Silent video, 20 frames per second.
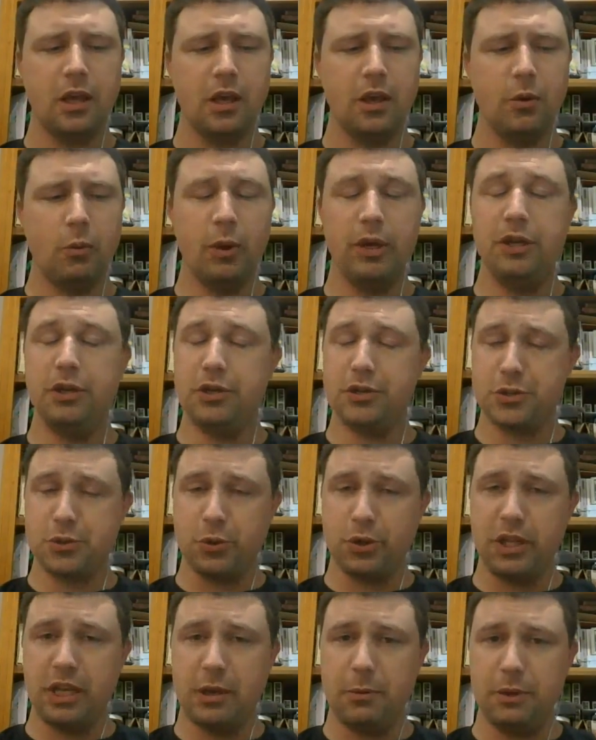When you
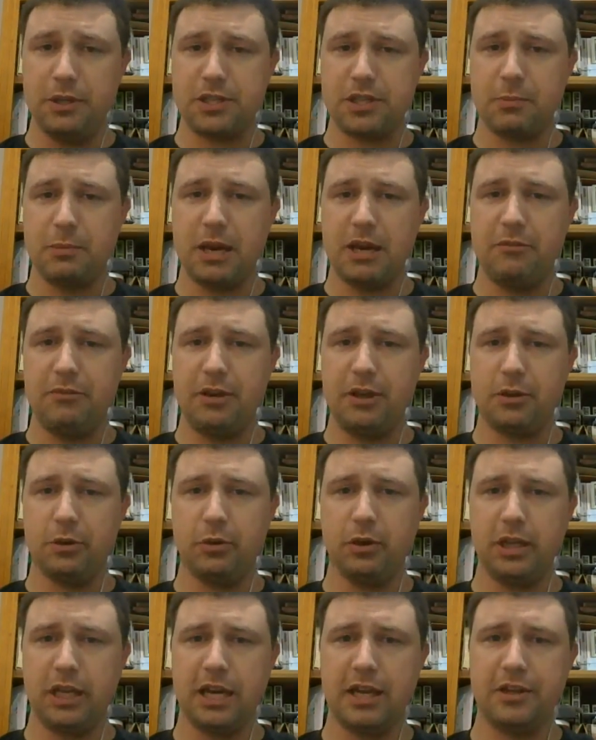destroy the enemy's command
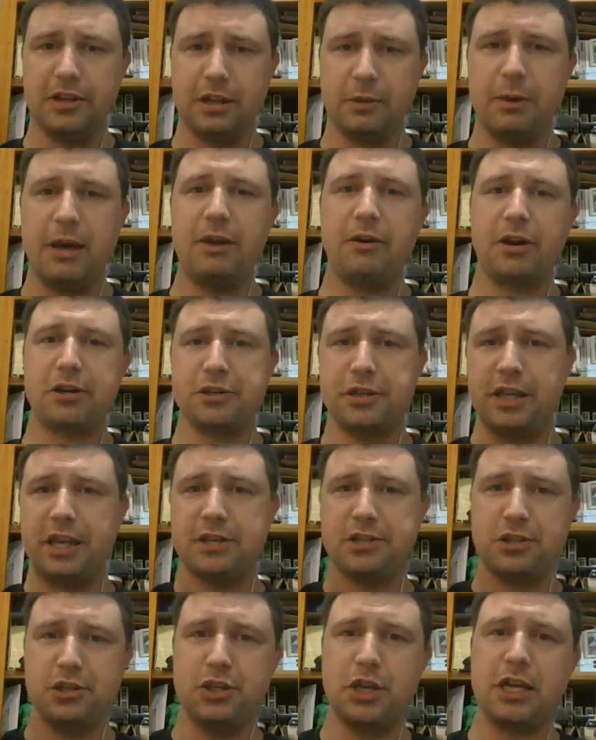vehicle, the commander actually
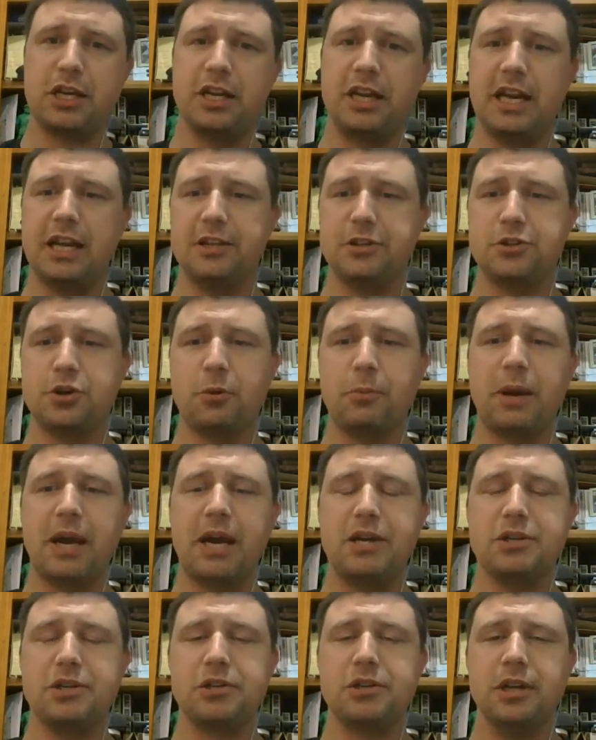gets ejected out the top
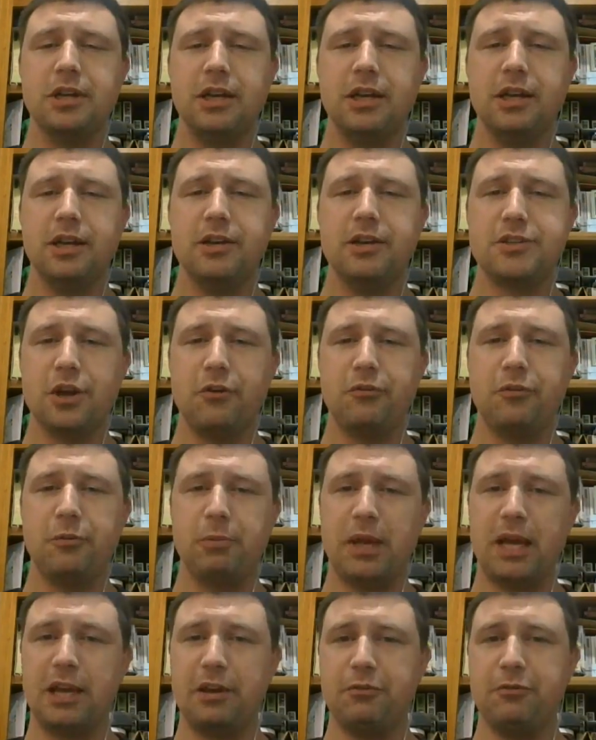hatch. So if you're
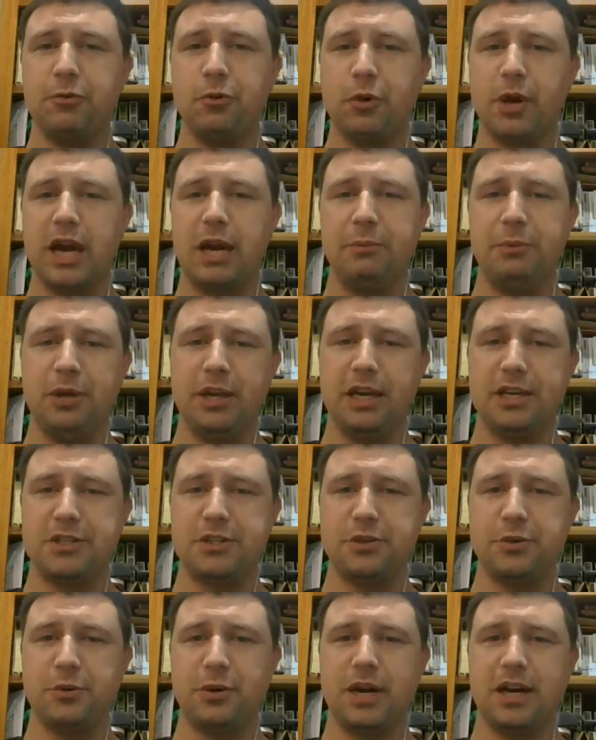playing a full game, you get
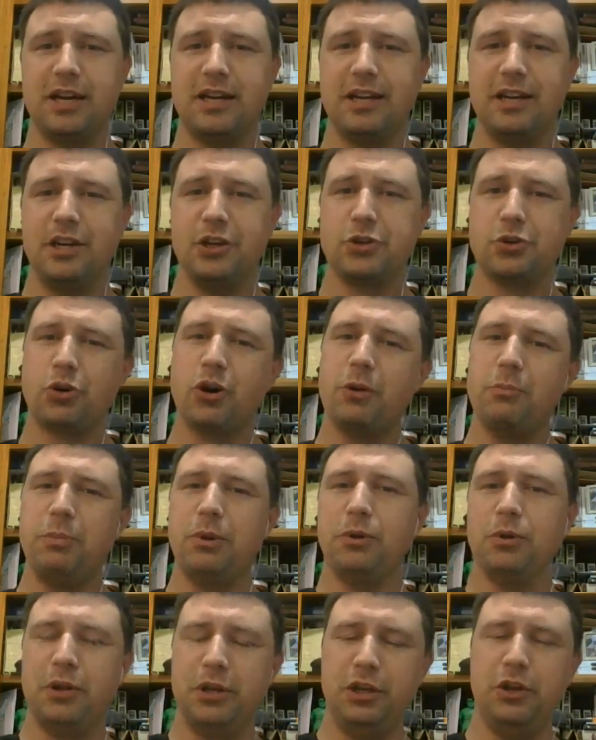to try and
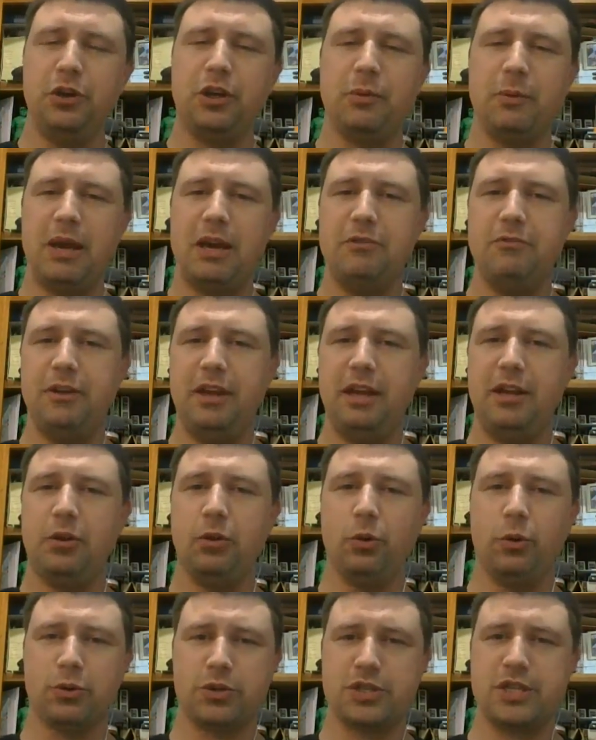build a new command vehicle
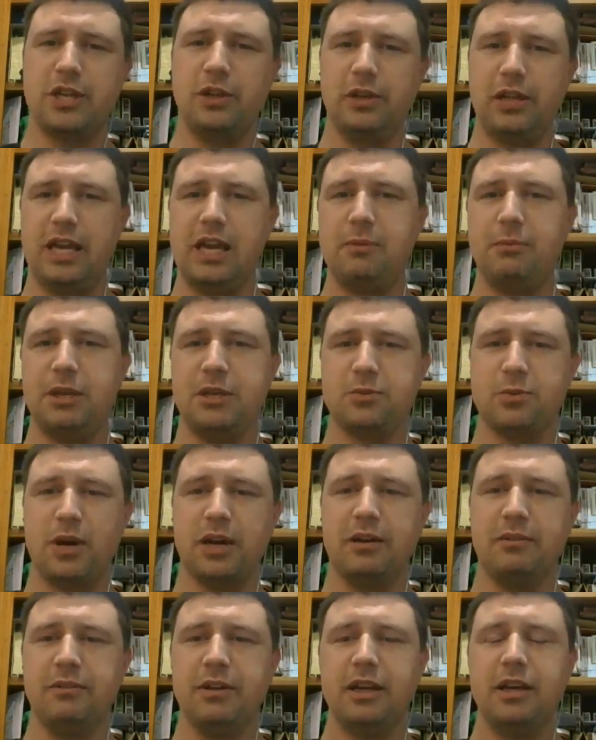or steal the enemy's
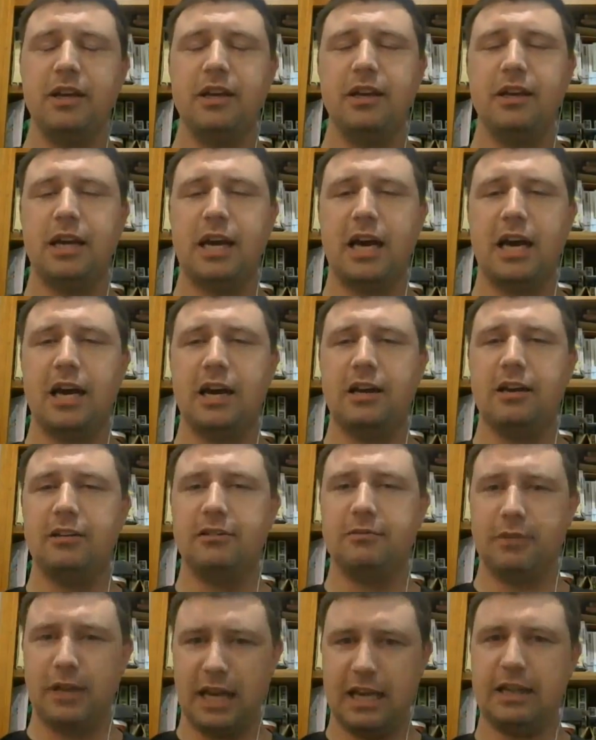one,
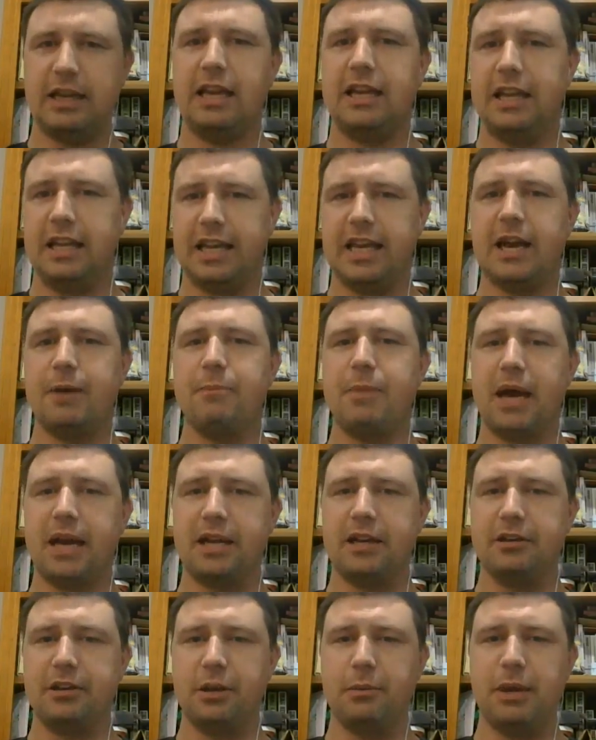and then come back
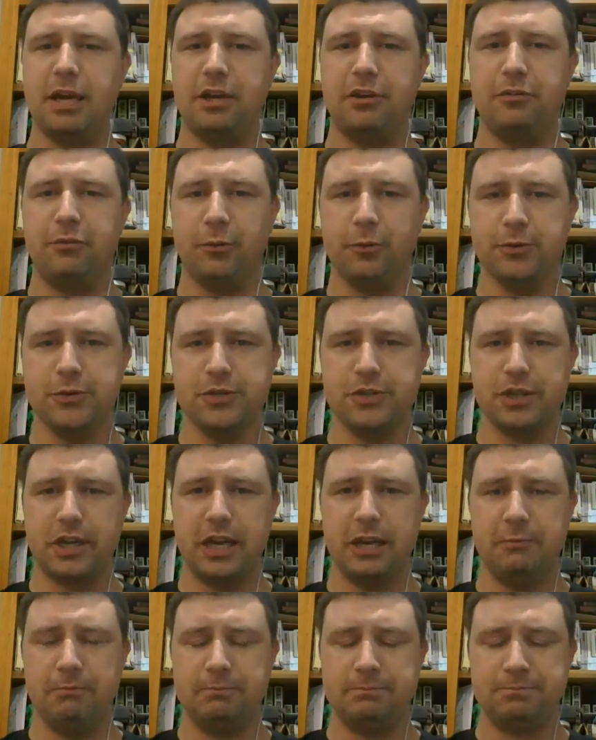and command your forces again.